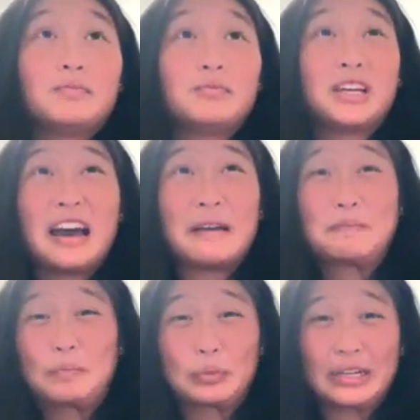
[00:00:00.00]
But yeah,
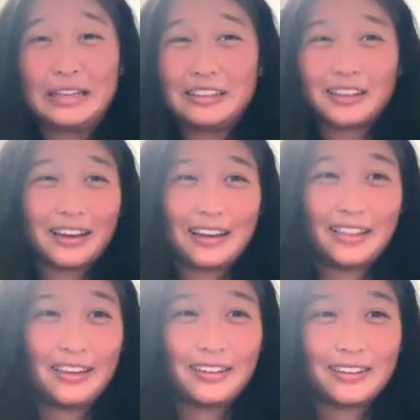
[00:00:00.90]
breathe, I
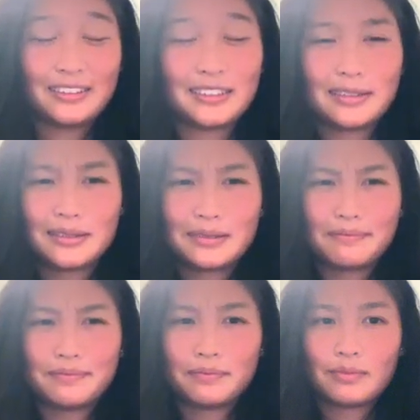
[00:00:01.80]
think, is
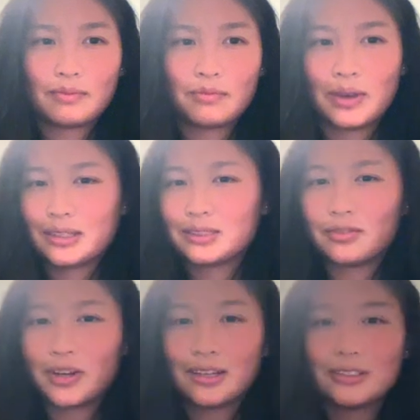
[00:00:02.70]
best
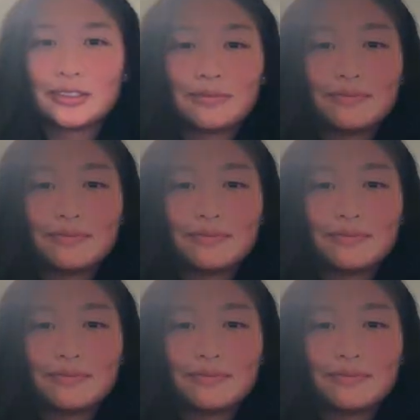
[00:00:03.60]
advice.